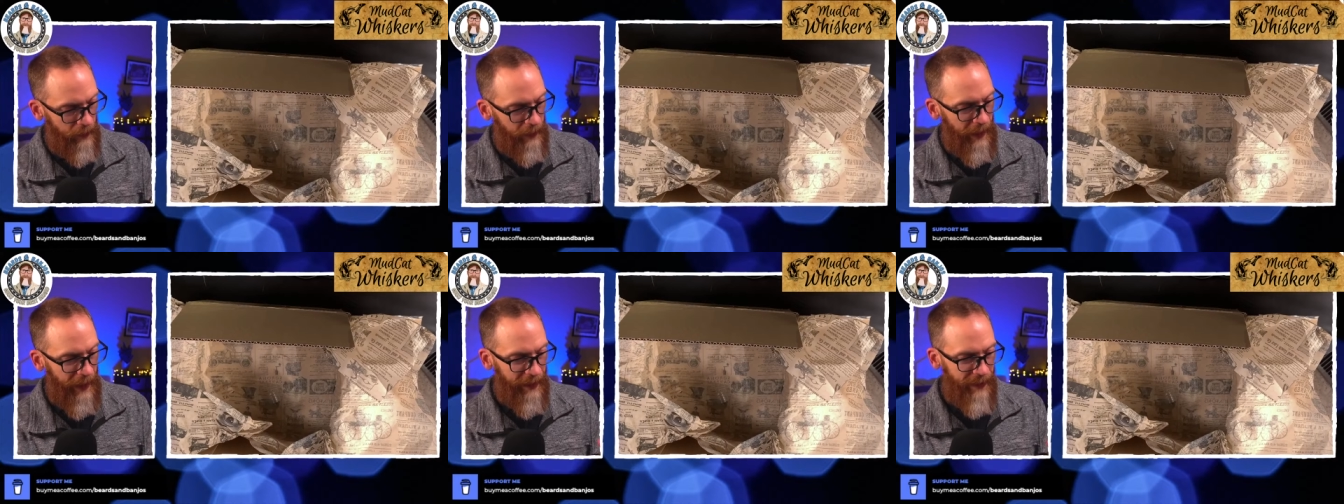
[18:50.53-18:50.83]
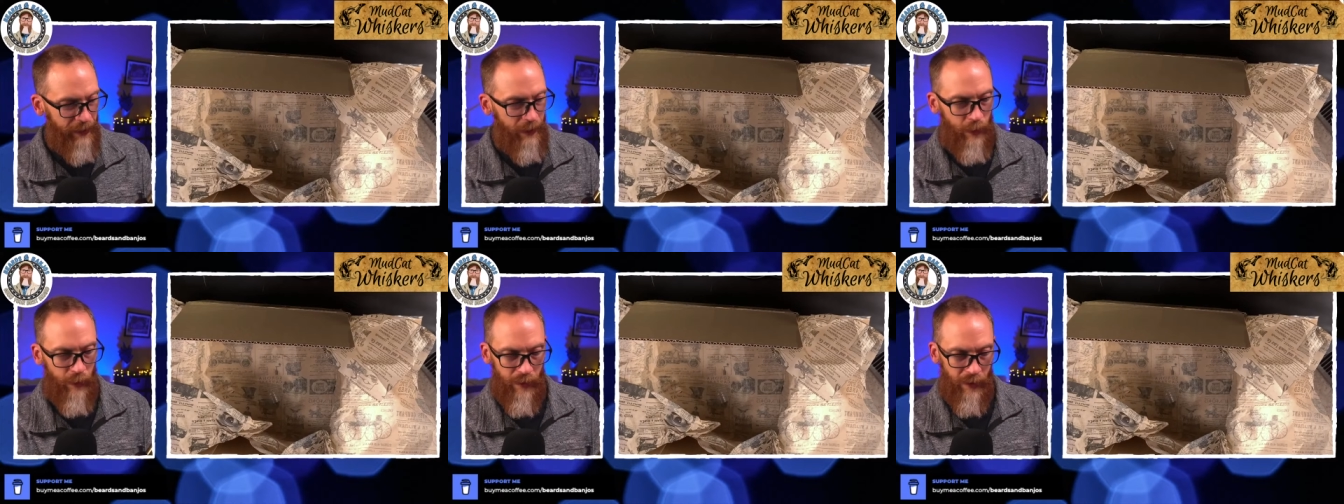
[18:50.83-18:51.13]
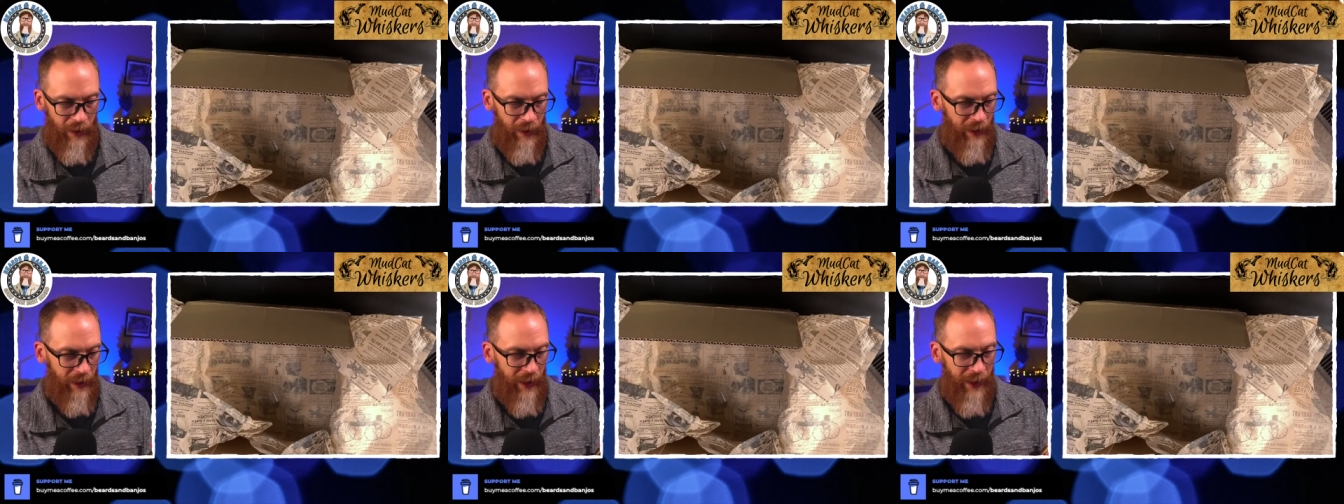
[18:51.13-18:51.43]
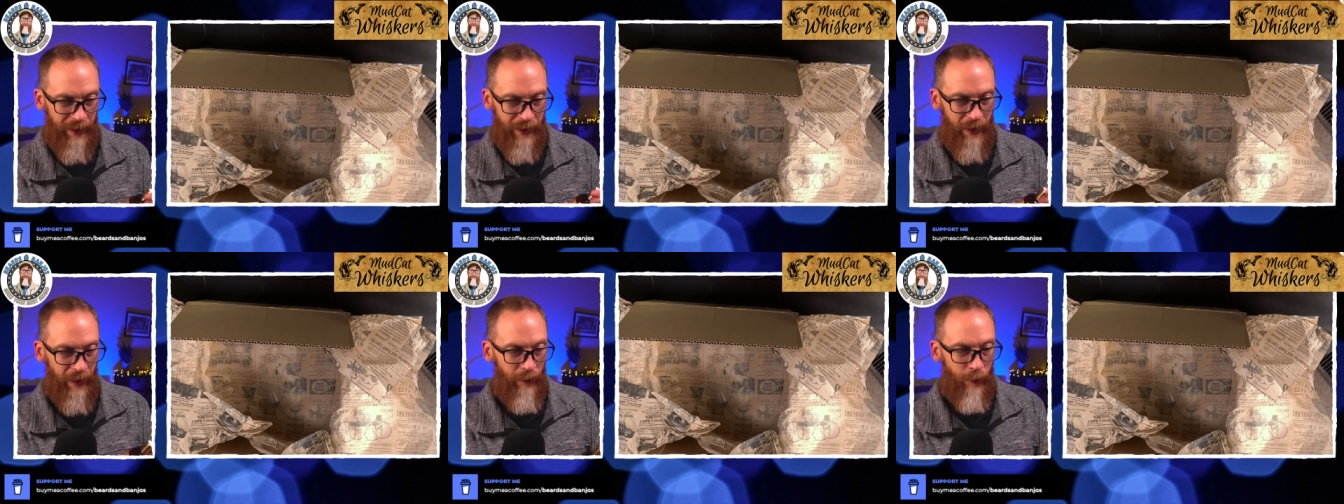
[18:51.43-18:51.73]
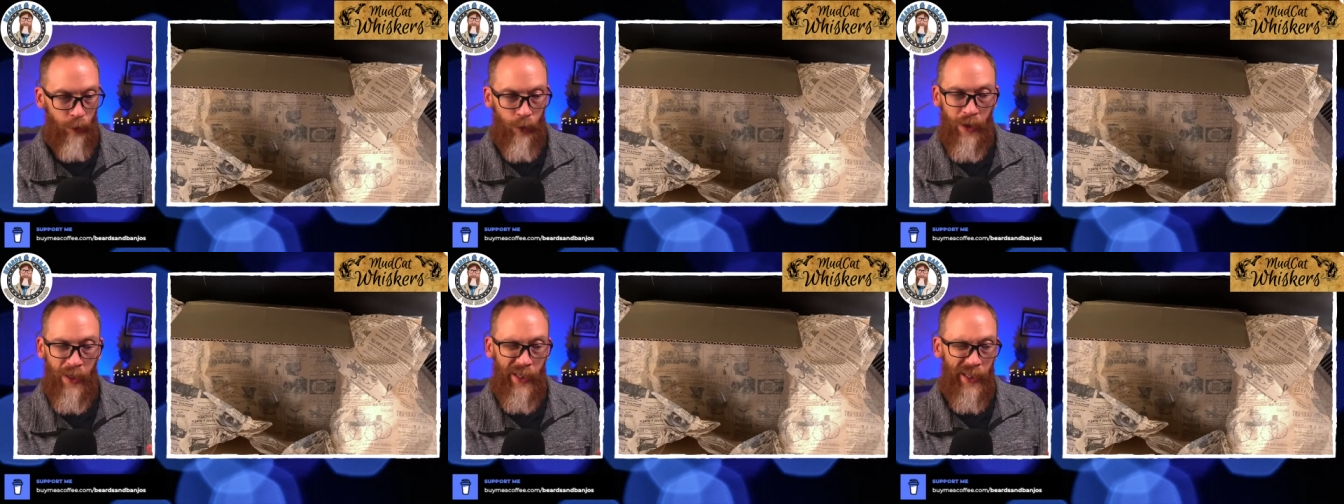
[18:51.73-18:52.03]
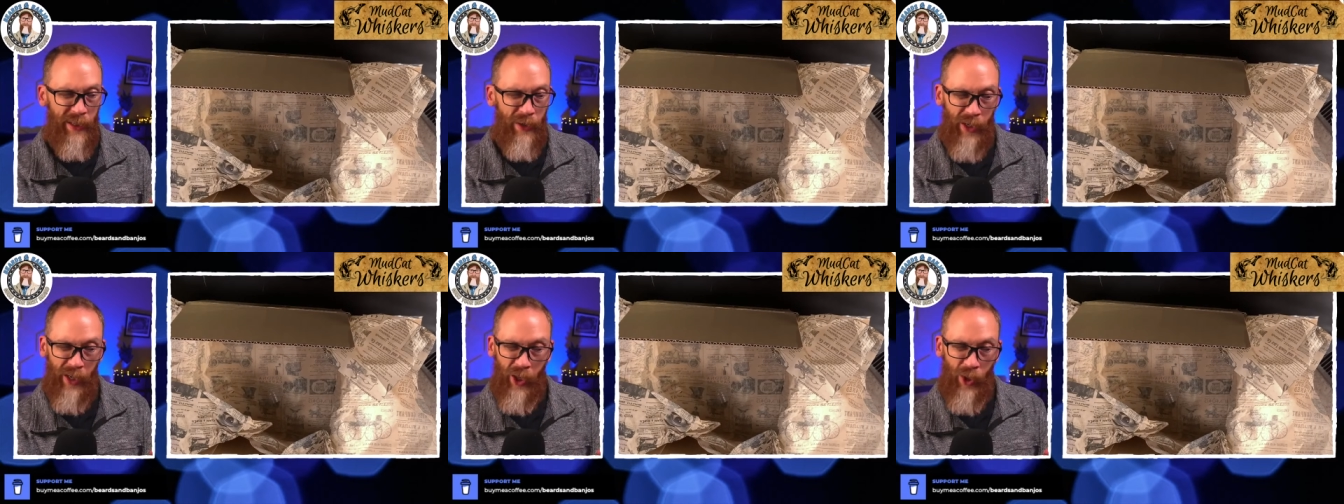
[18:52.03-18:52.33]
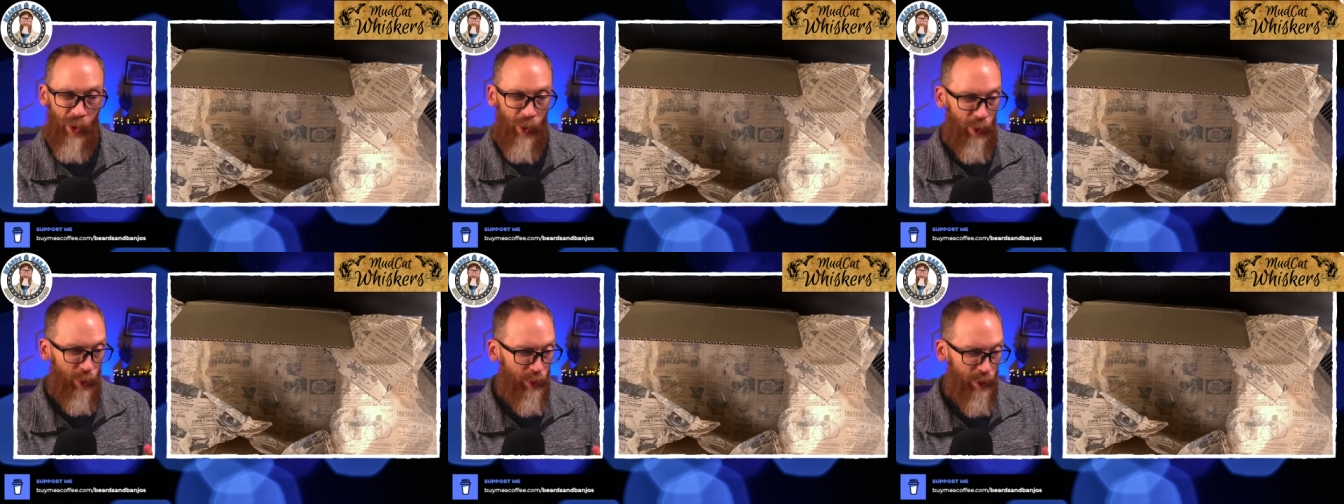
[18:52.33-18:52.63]
I usually like a really
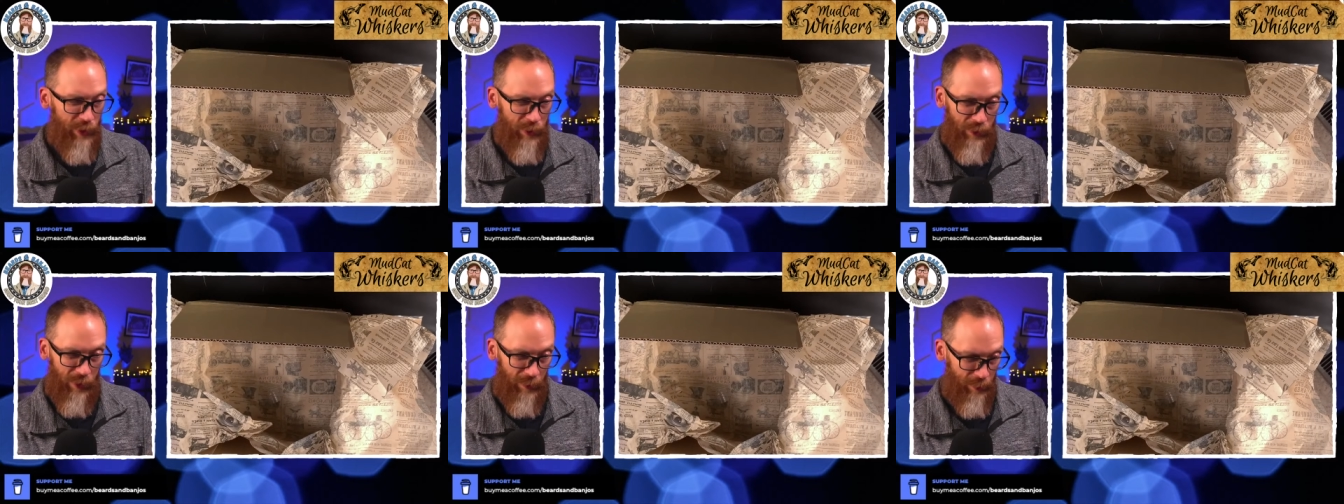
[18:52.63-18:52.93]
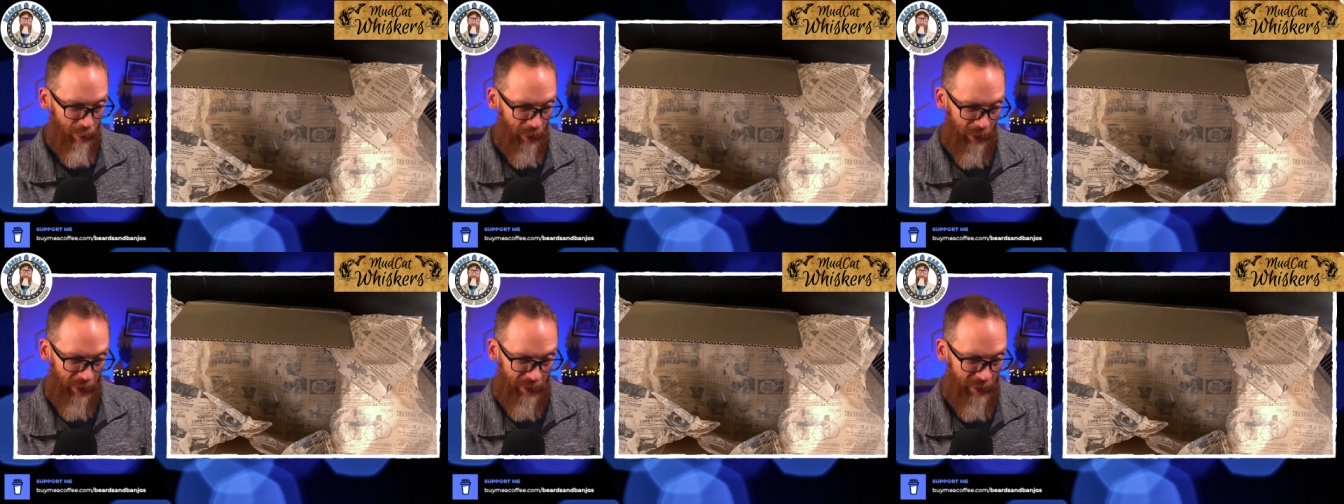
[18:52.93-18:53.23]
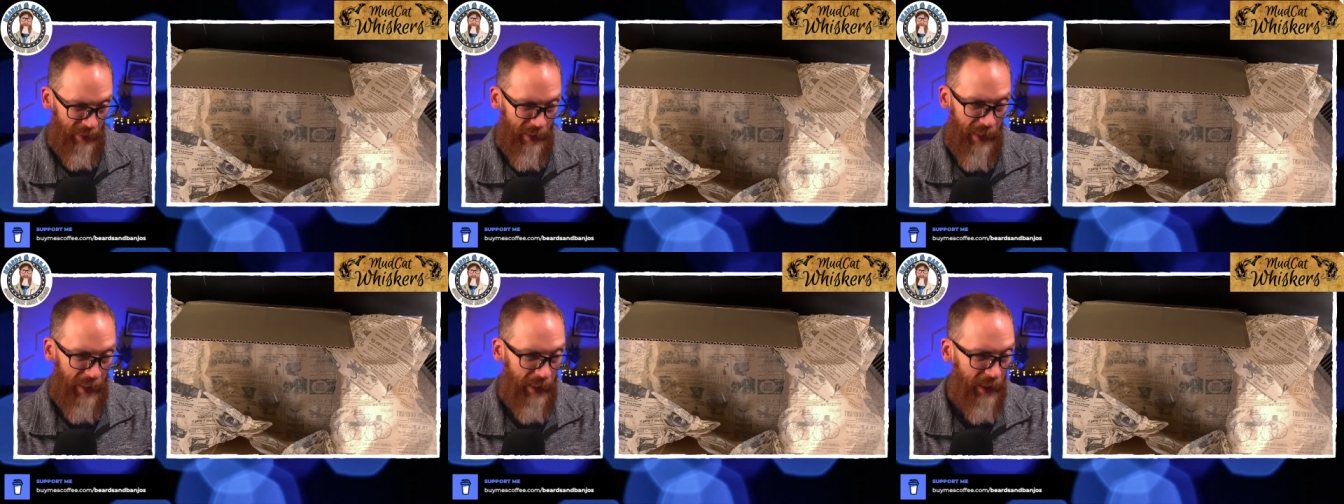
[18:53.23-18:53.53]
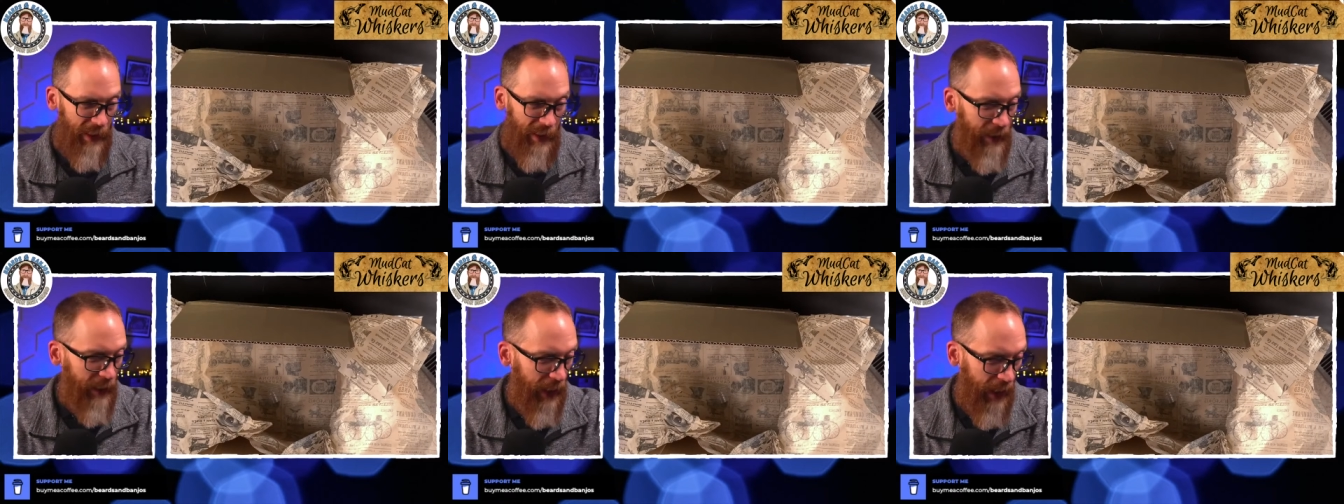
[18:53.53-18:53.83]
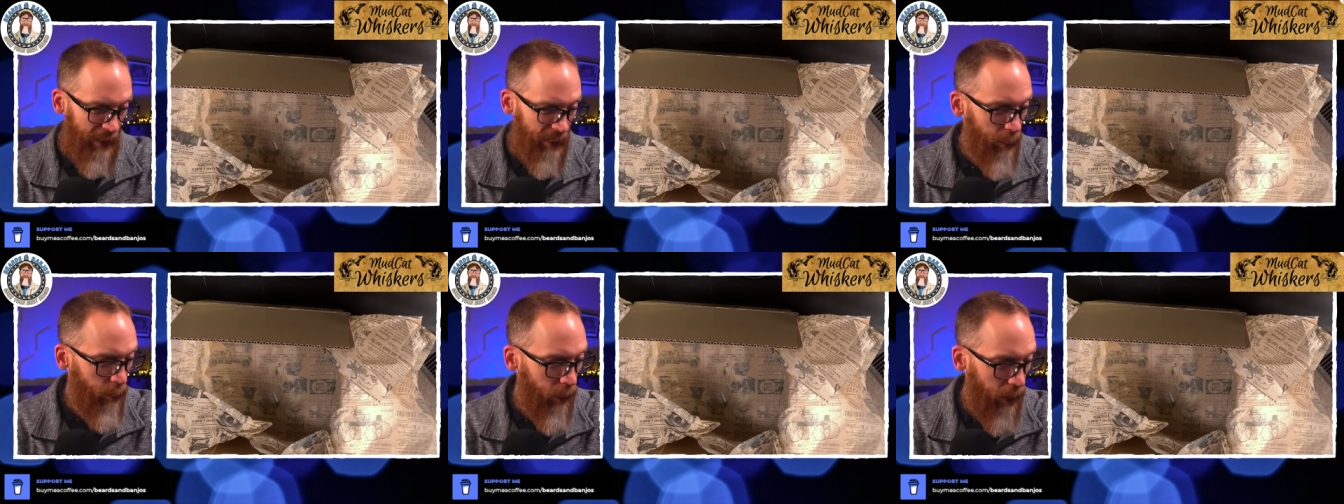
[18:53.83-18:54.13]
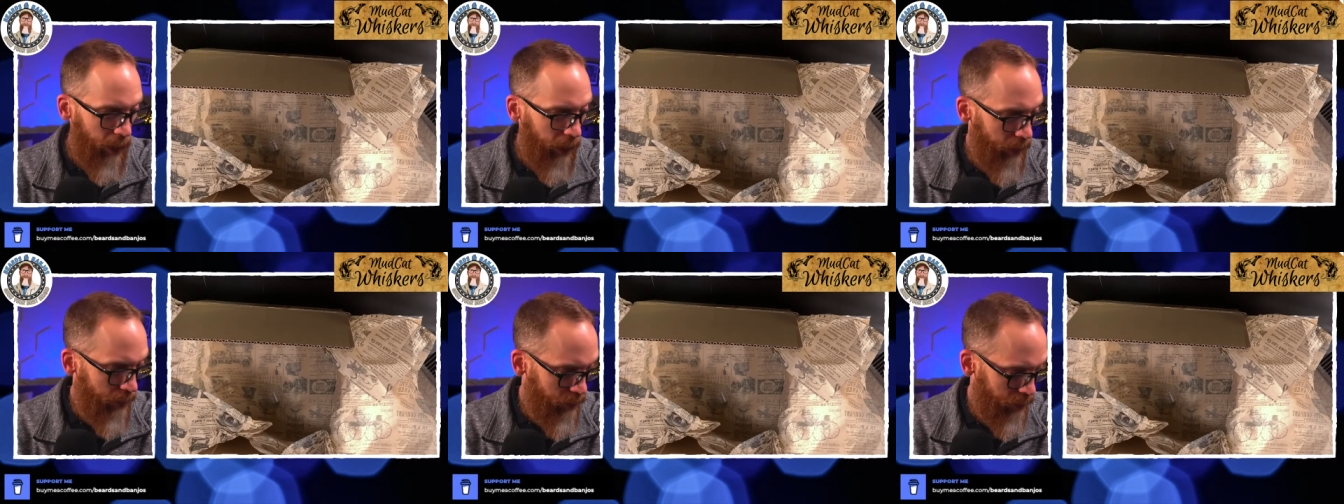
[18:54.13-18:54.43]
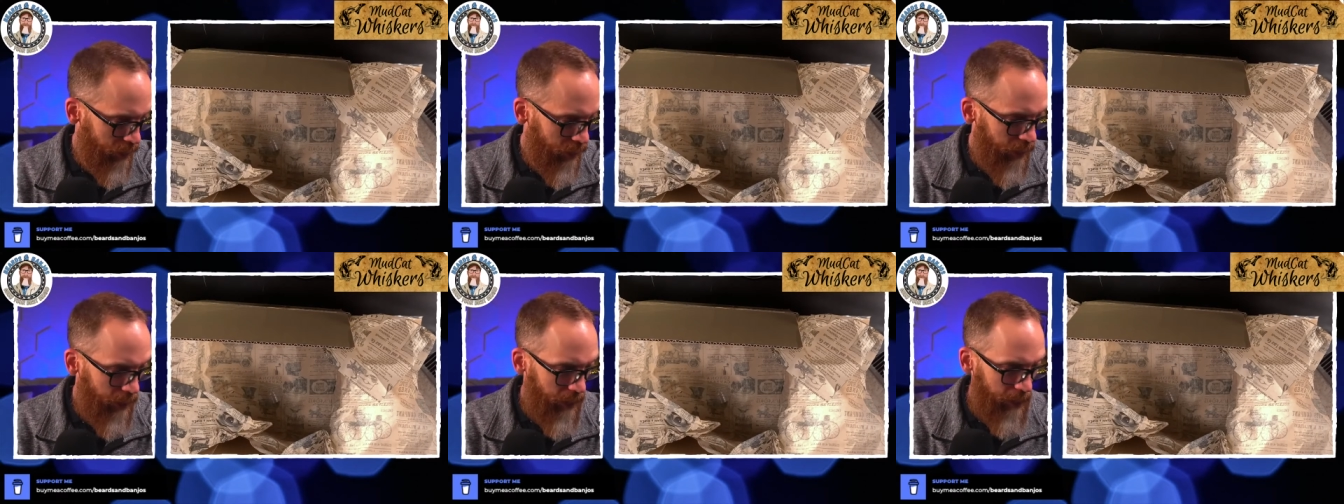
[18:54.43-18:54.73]
low stripping daily kind of
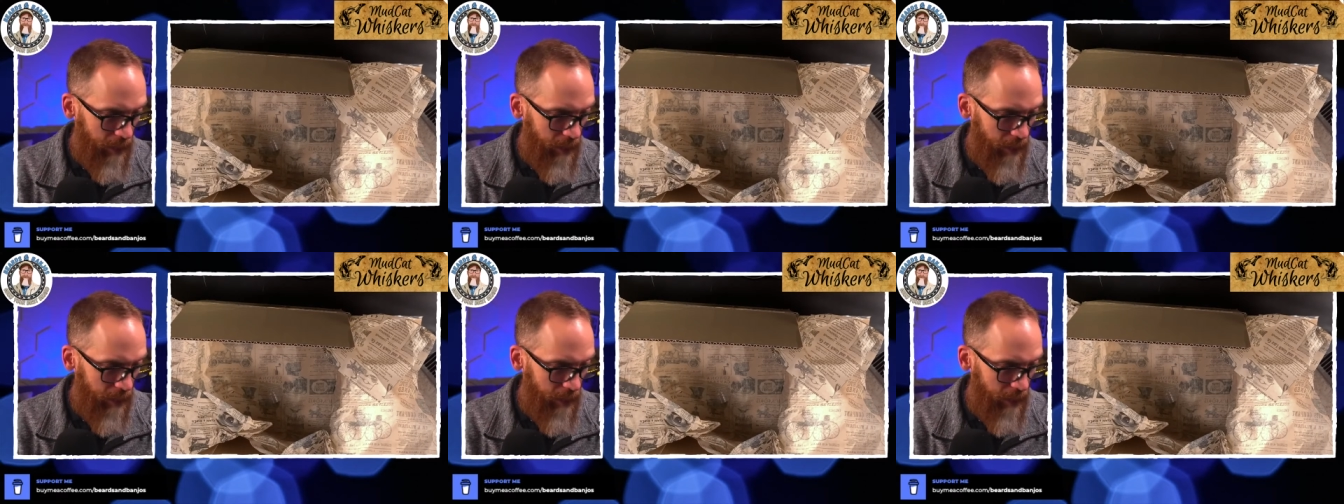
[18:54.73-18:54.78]
wash.